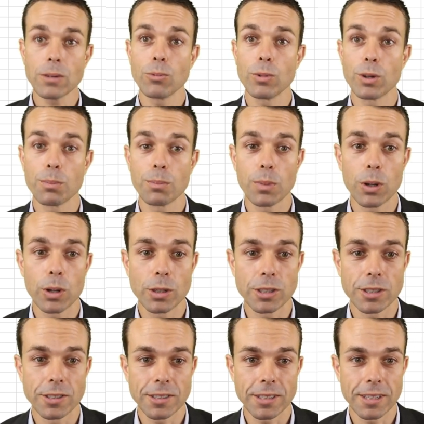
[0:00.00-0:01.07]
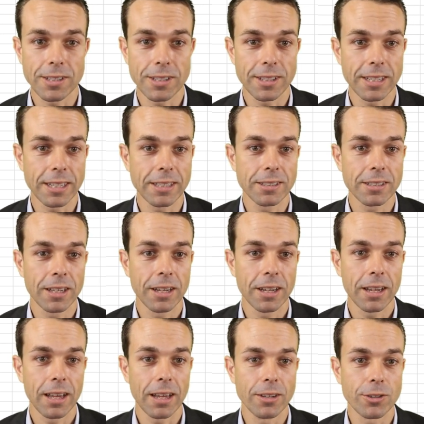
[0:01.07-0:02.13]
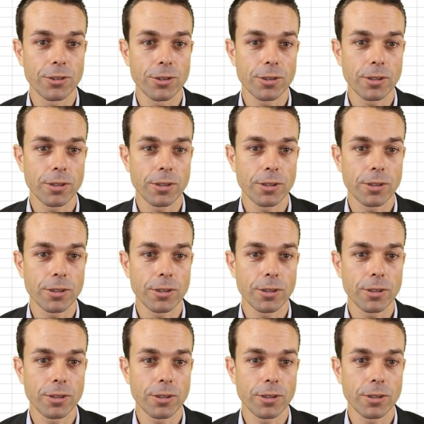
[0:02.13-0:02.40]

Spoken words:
We'll merge and center these and